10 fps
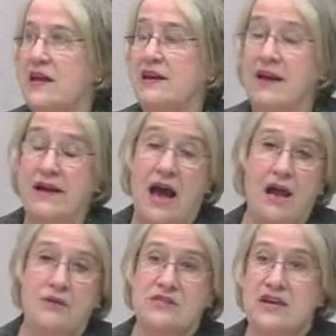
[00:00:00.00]
and
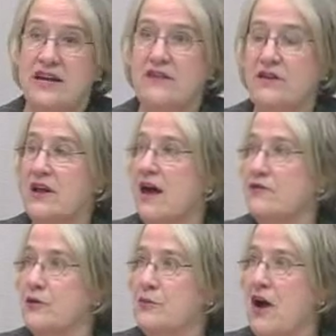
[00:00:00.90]
I would say even
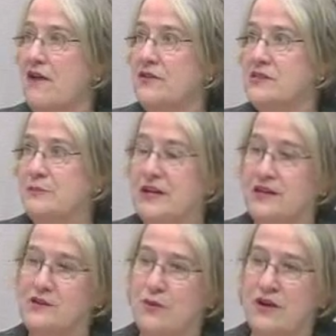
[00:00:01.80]
not-for-profits,
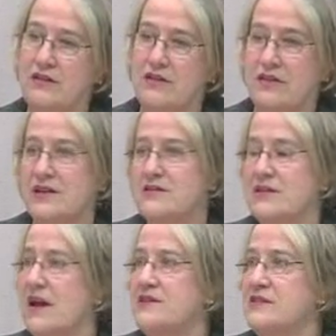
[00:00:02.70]
because one of the things
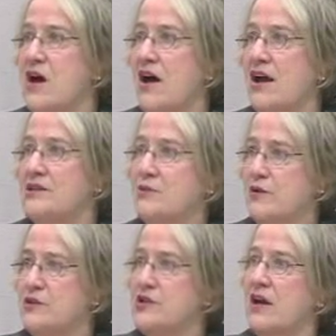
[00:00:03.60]
that I saw as we
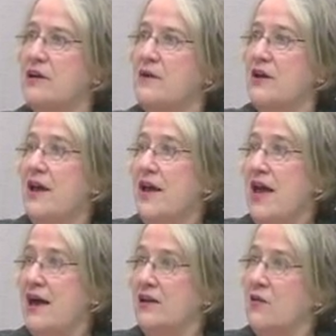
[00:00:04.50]
were talking about
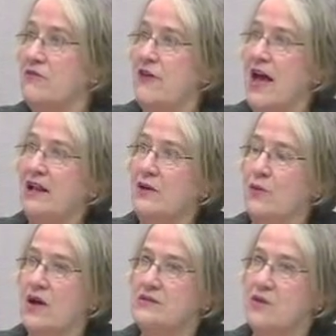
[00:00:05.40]
Antelope Valley was,